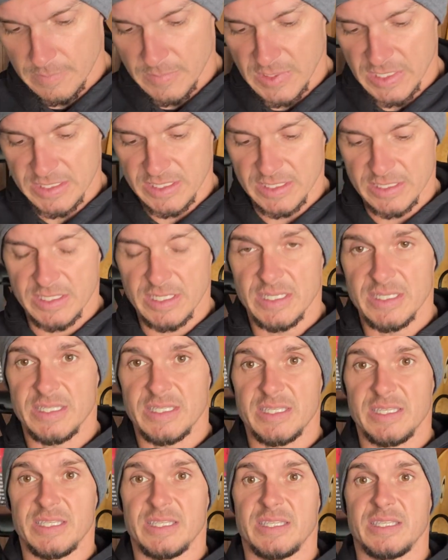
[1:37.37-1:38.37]
This is
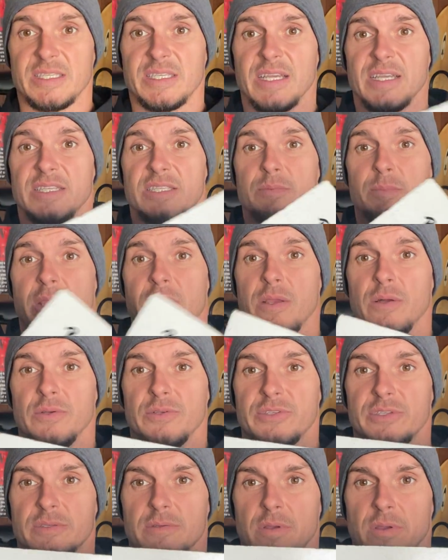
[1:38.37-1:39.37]
6
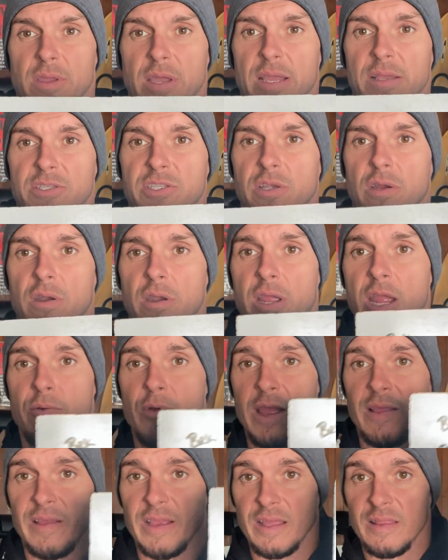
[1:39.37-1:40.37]
meals, okay? Sorry, I
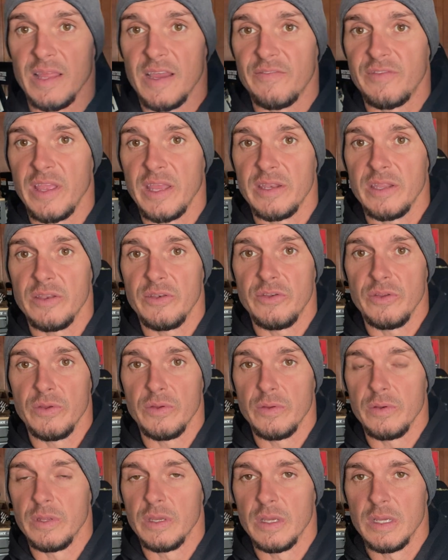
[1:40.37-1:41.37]
write like a left-handed
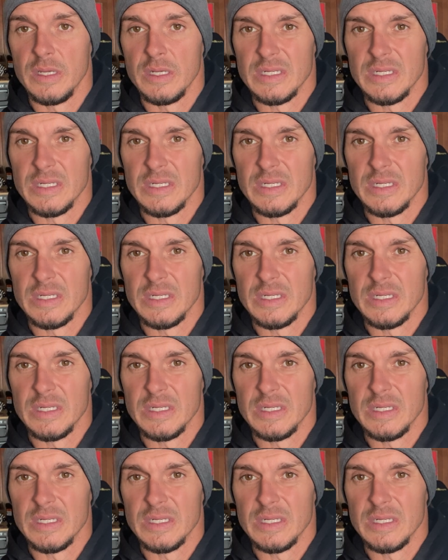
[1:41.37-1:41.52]
dude.